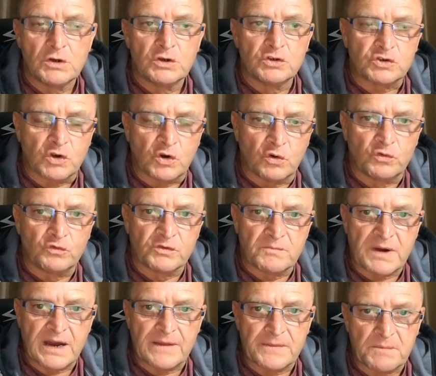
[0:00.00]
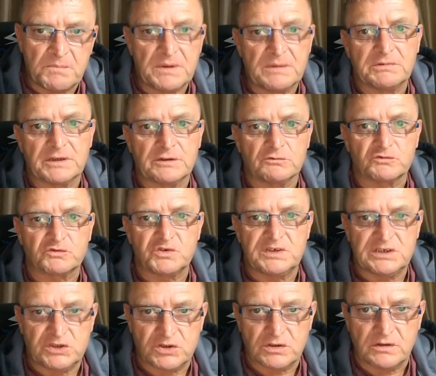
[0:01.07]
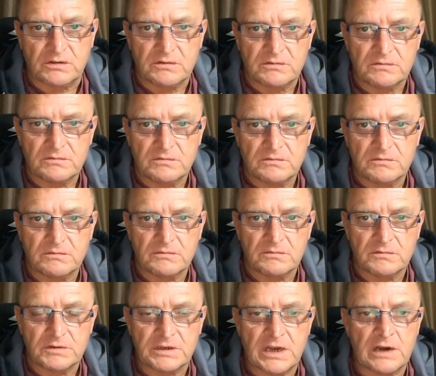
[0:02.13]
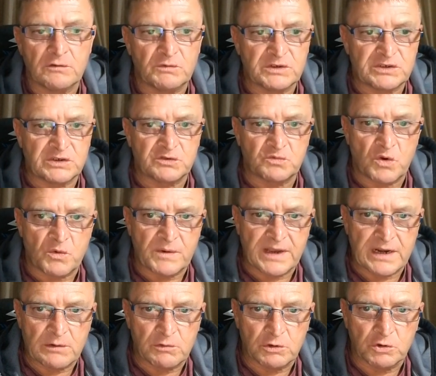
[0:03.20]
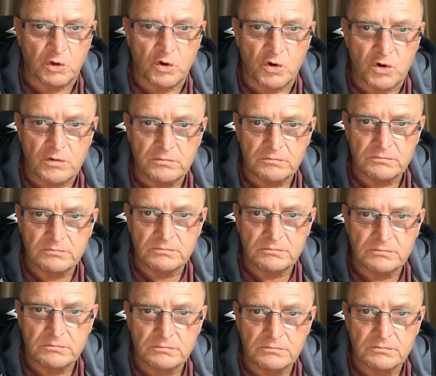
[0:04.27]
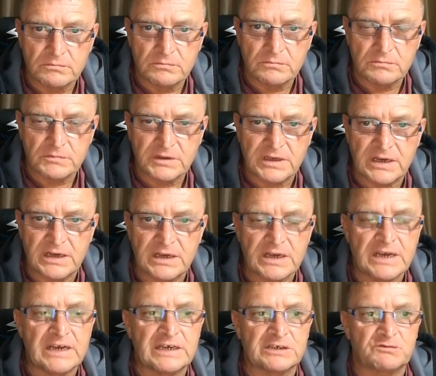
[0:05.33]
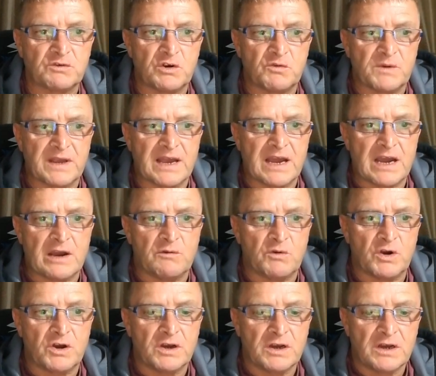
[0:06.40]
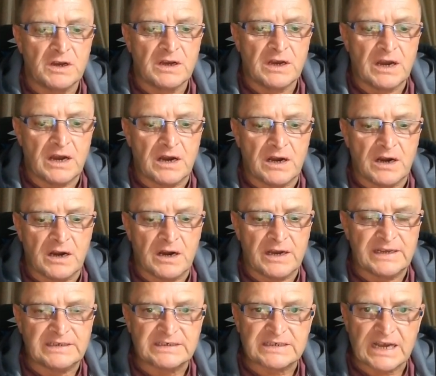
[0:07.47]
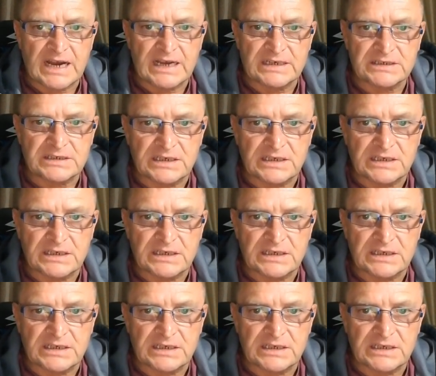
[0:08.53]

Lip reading: to undermine the biblical tradition. Yeah, which is where we get our law. Okay, it's where we get our insights